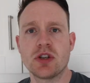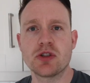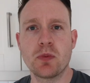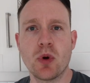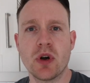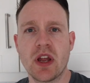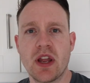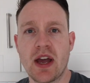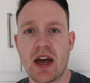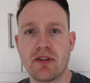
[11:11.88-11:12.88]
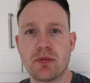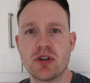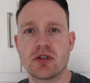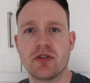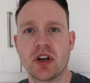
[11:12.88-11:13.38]
I just poured a half
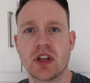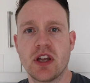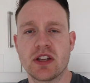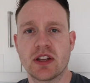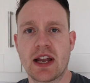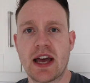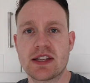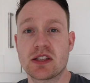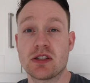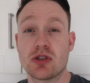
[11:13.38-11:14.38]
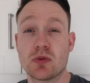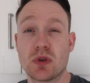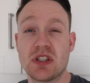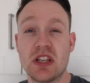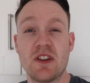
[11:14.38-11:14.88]
measure of vodka into the glass because I just
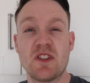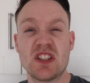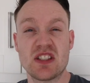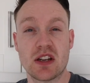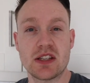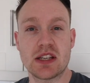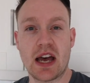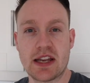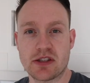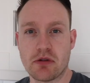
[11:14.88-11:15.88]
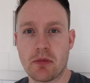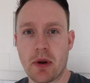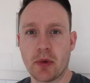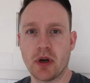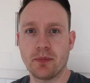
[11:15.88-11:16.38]
want to see if it's as nice as I
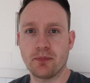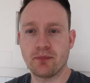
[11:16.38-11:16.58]
remember.